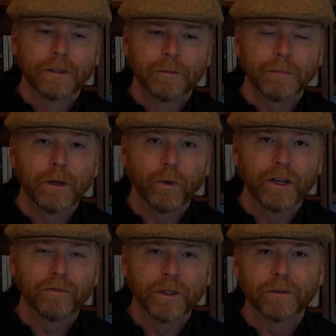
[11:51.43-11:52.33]
My
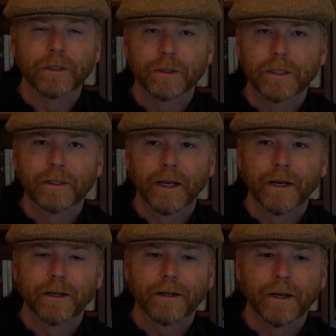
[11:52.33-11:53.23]
wife went through it,
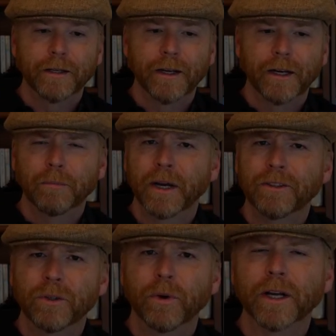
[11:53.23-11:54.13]
and I can't
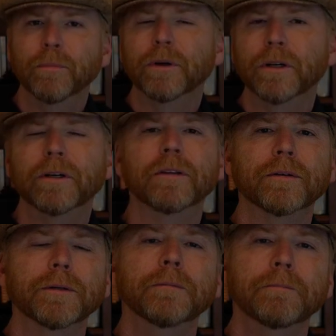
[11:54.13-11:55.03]
imagine what I put her through.